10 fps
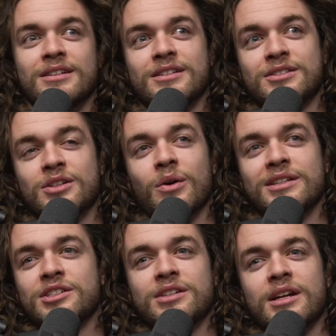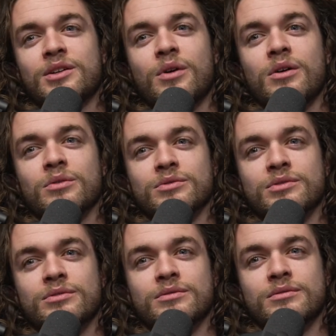so it just kind of
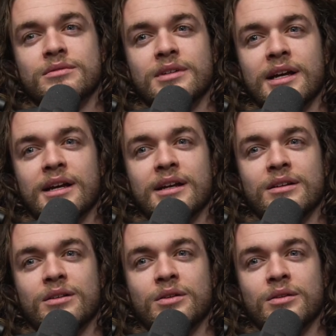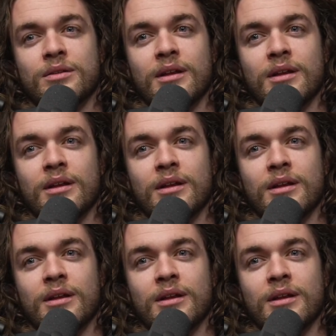grows. And